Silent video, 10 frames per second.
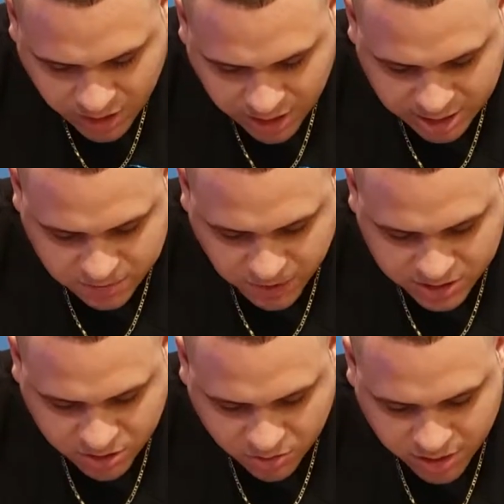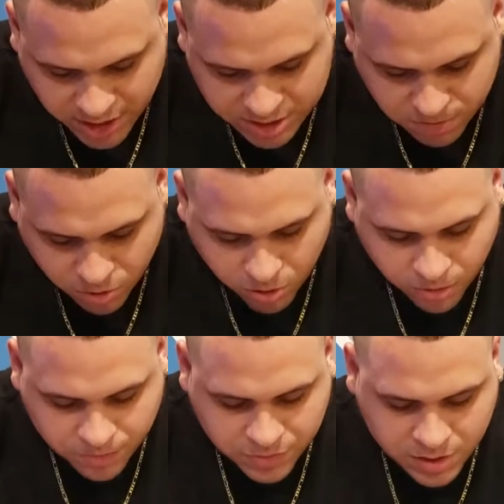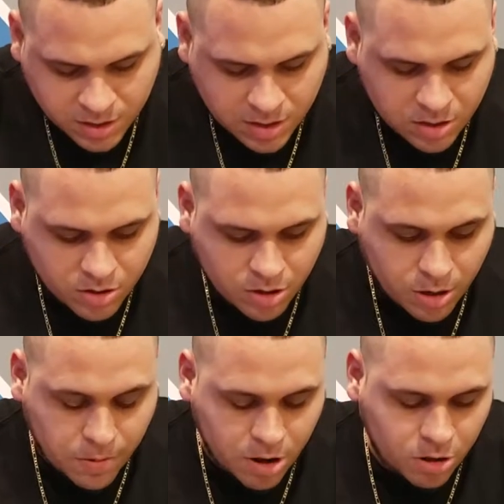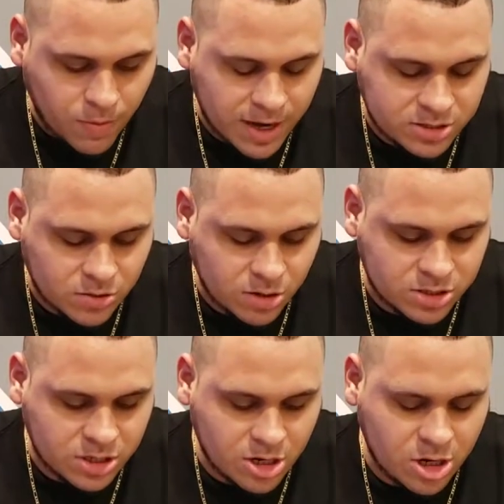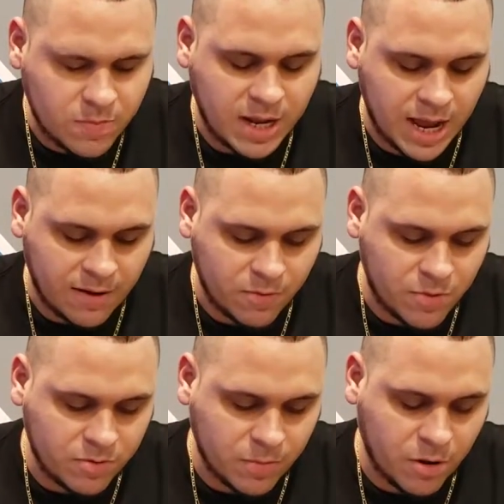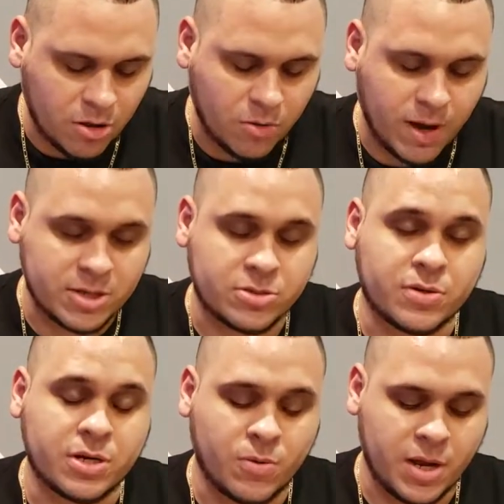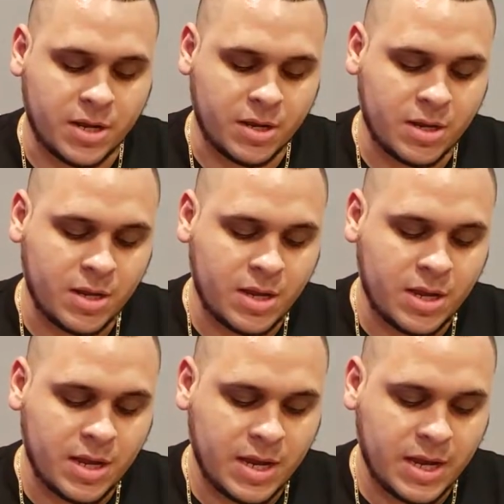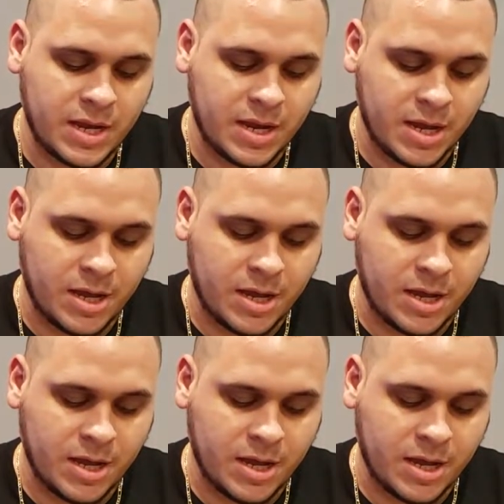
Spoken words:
Especially on the next part. You know, the polarizer looks good, but I removed the polarizer anyway. And